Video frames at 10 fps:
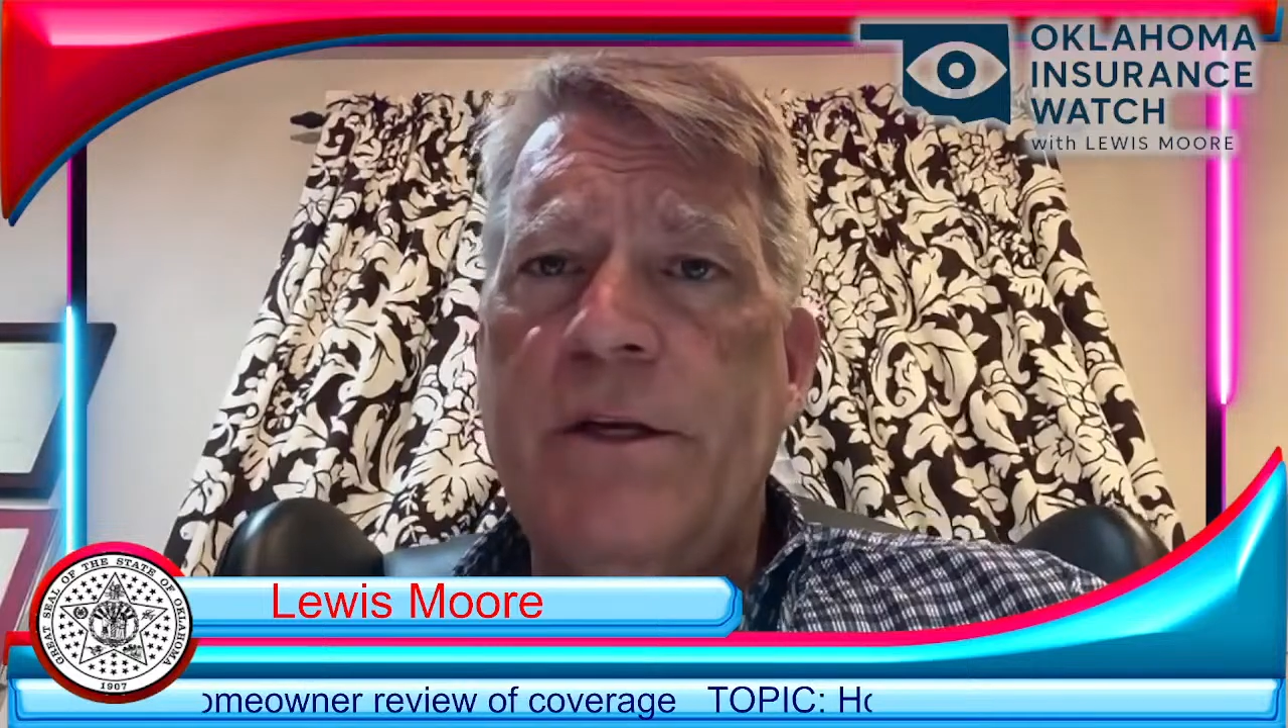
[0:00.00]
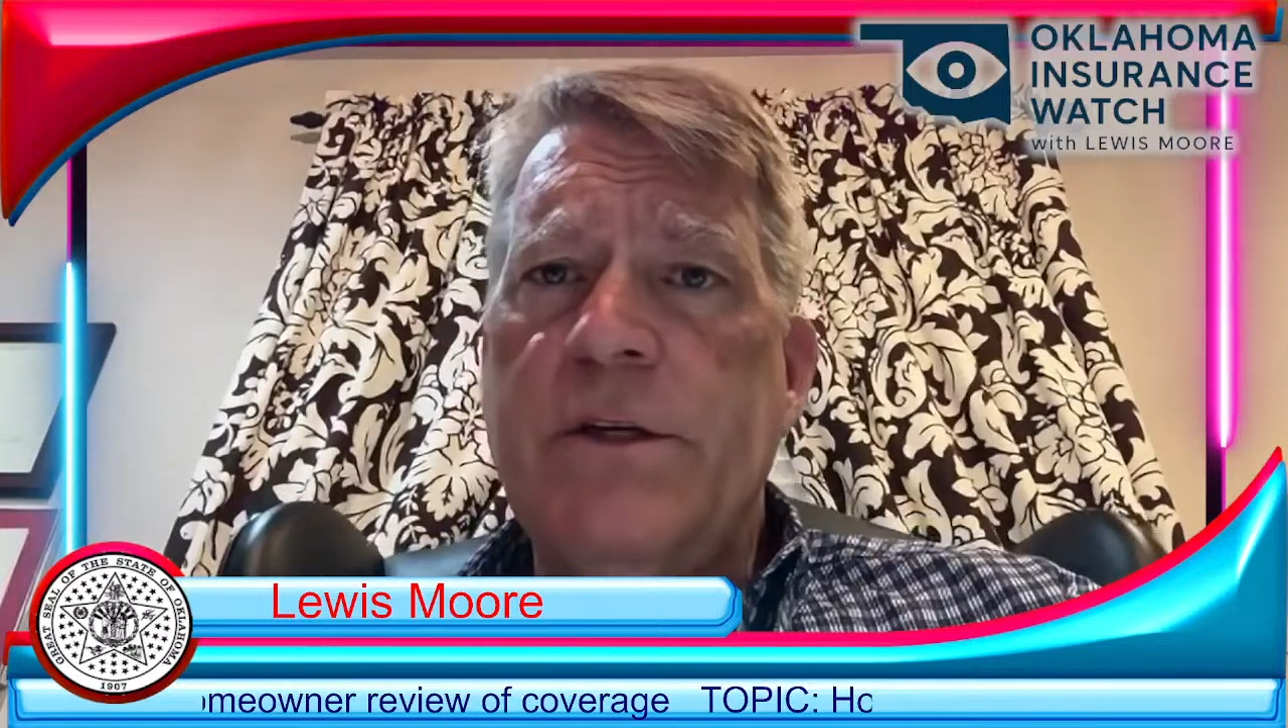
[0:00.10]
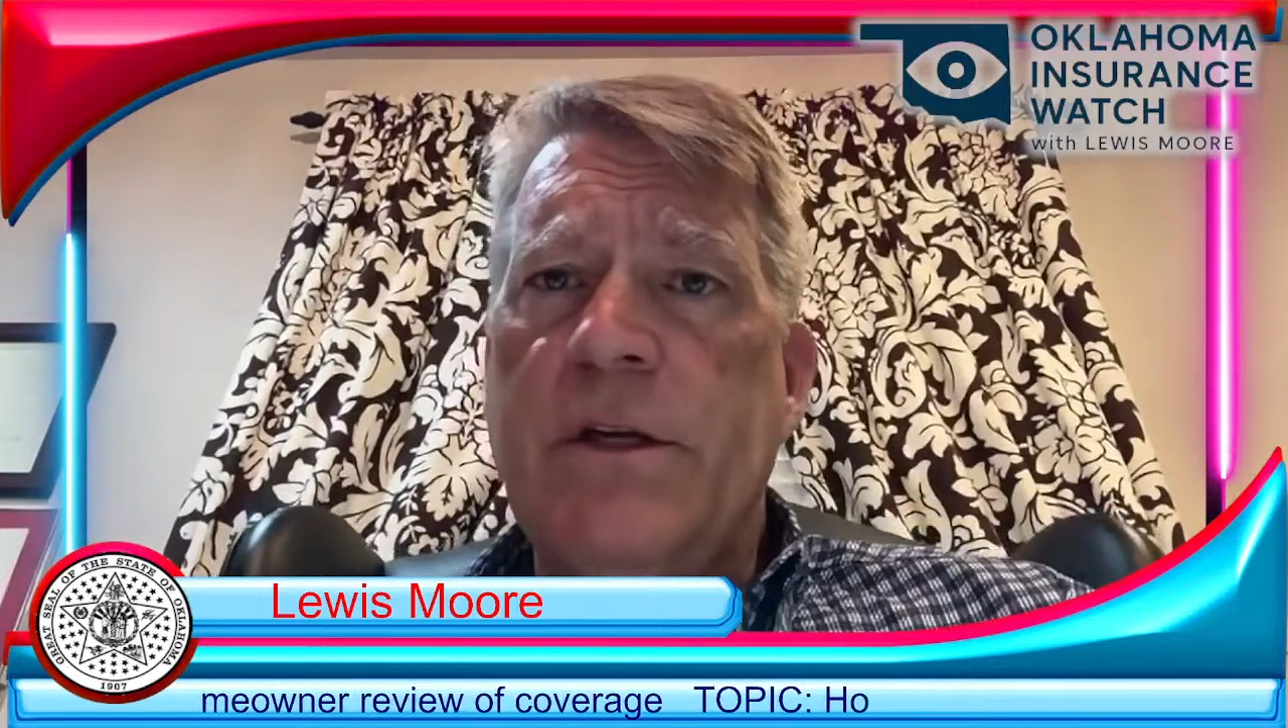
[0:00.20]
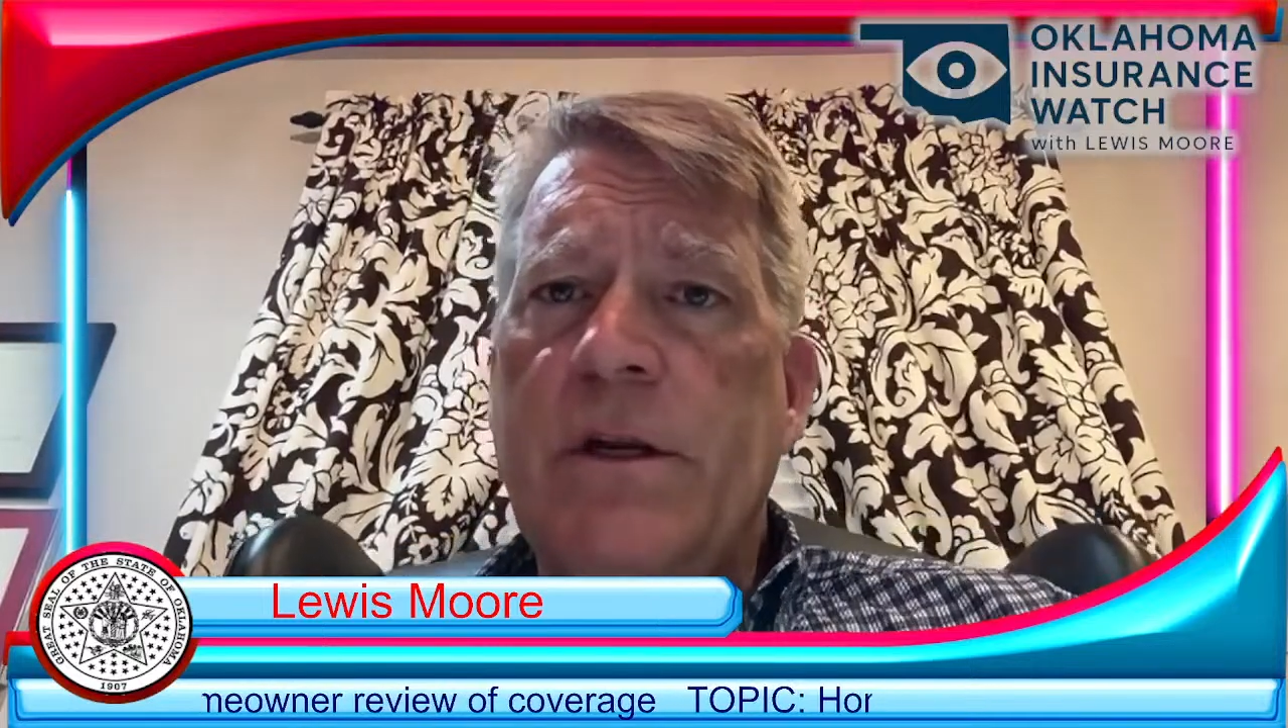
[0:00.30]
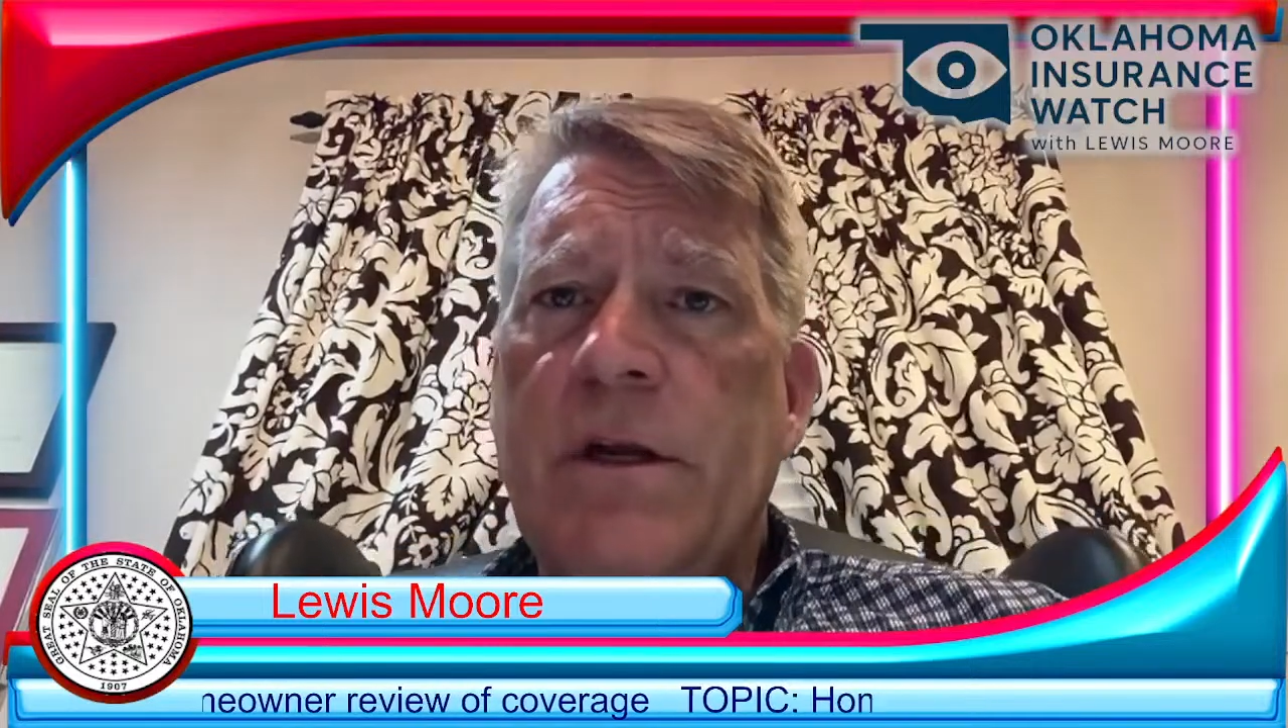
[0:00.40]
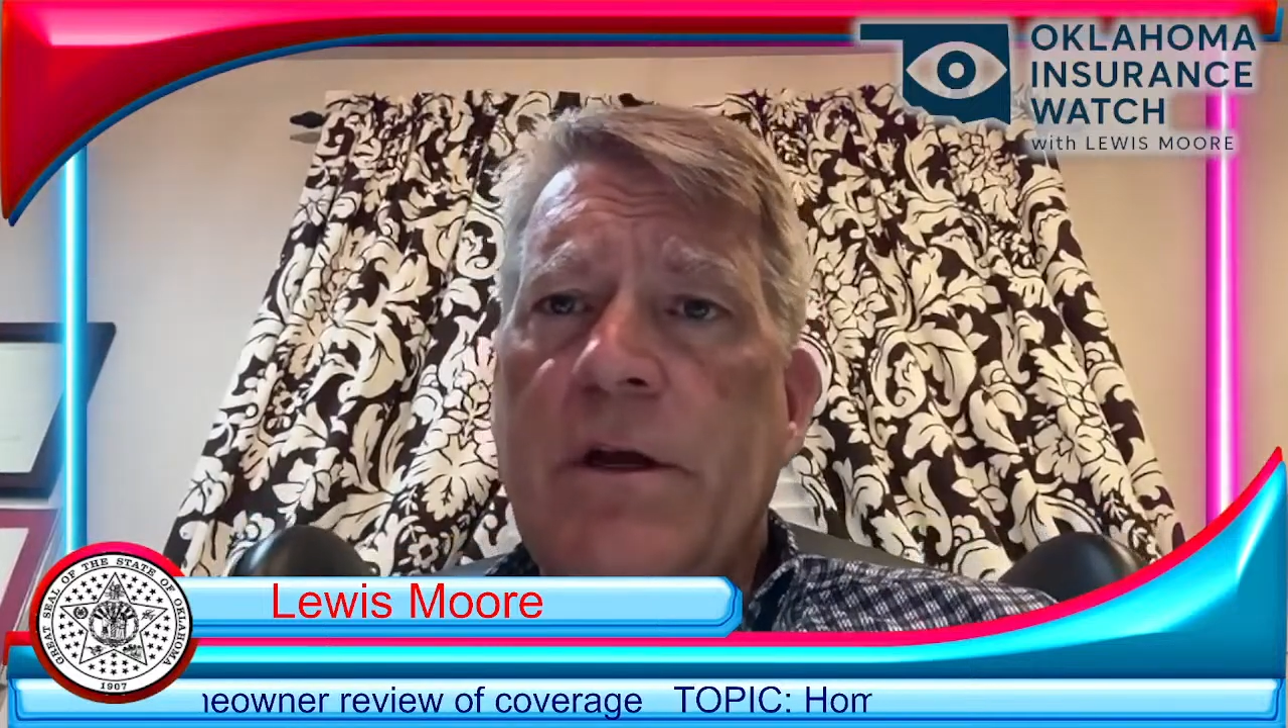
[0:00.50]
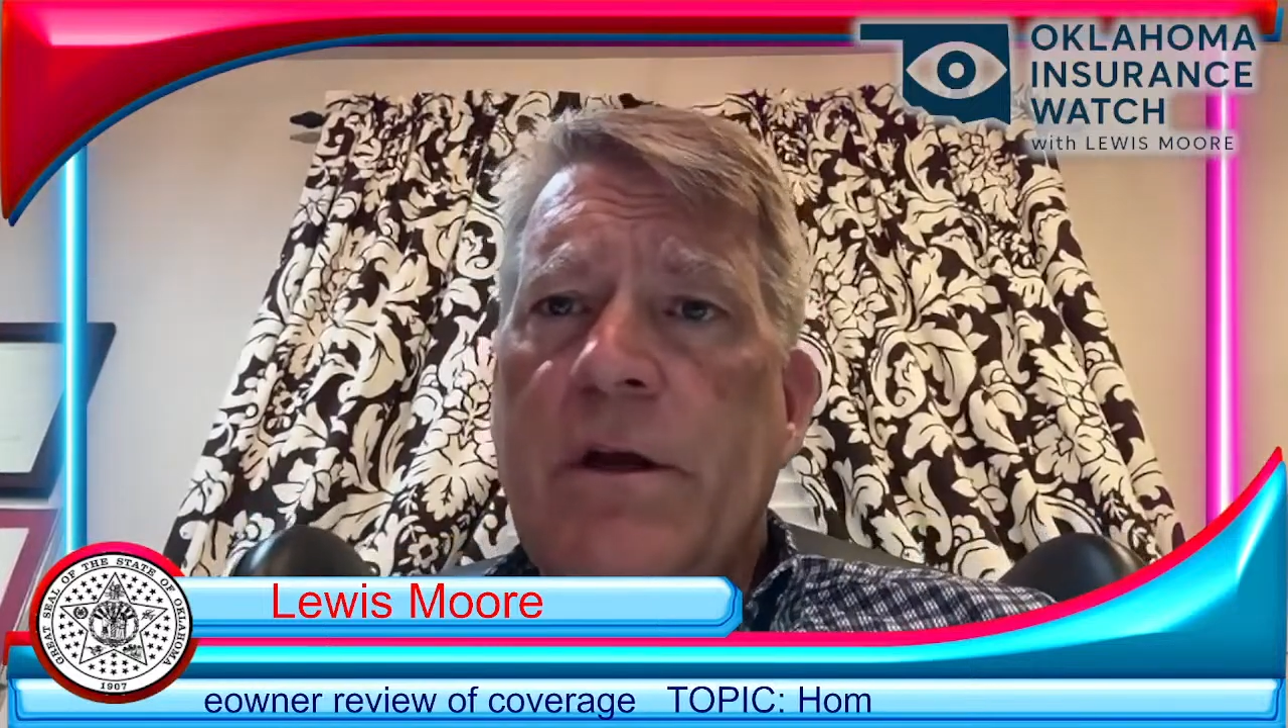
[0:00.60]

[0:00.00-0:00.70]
agent.